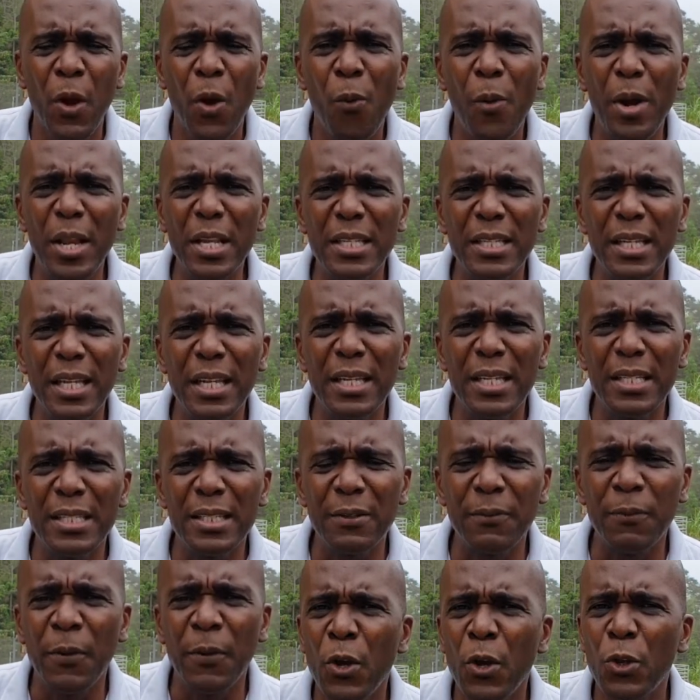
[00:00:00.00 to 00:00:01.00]
when He said,
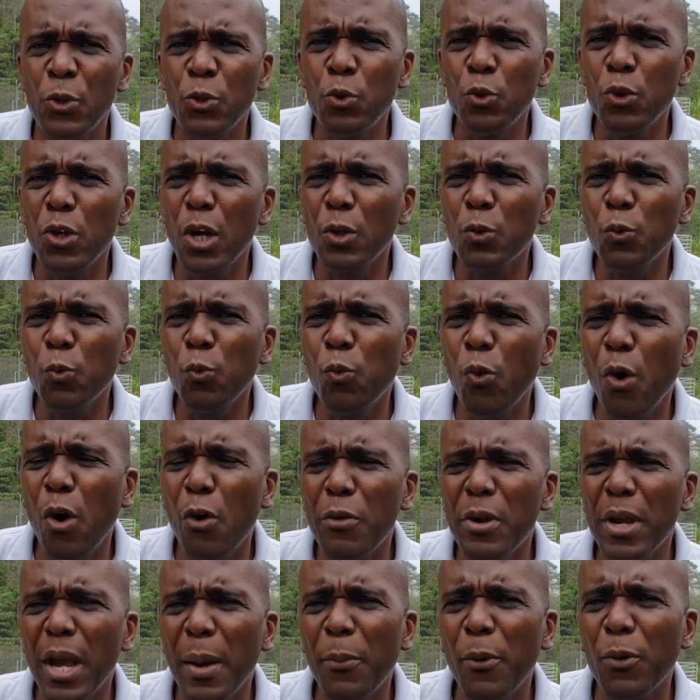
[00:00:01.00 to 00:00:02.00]
listen, do not
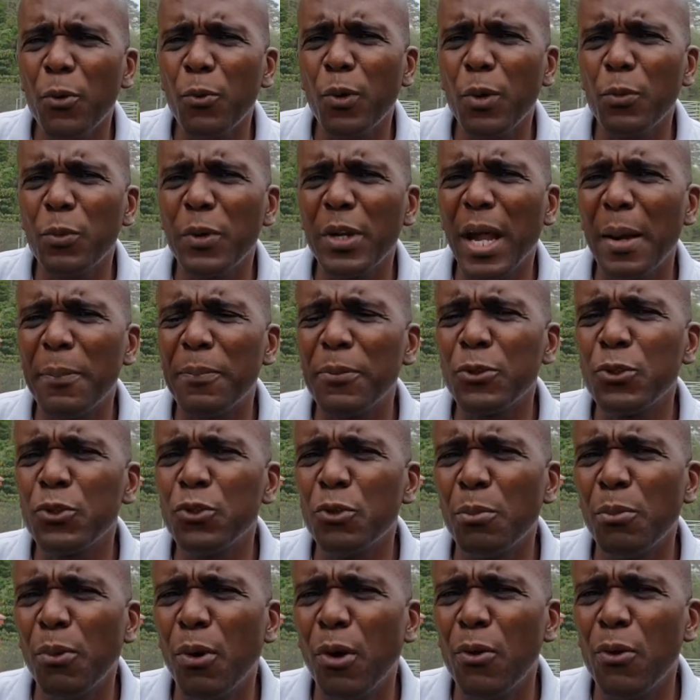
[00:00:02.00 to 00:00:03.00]
worry about what would happen
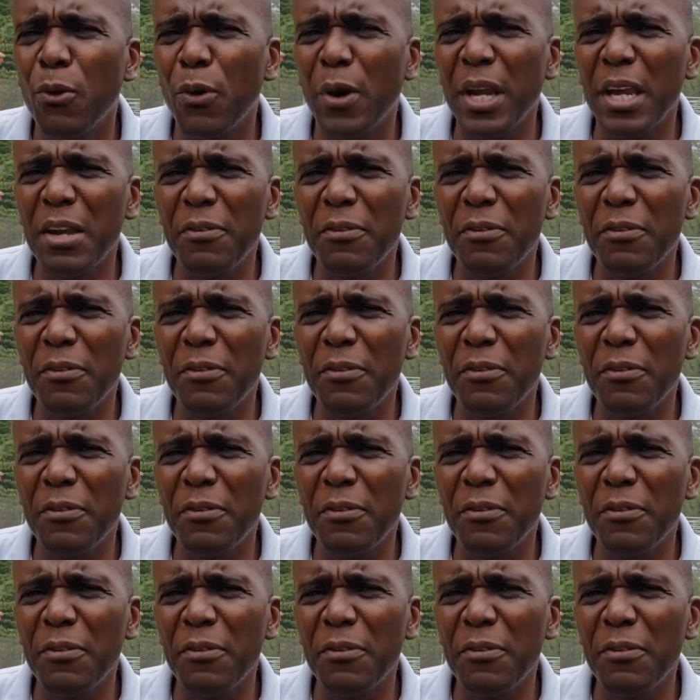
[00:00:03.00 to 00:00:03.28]
tomorrow.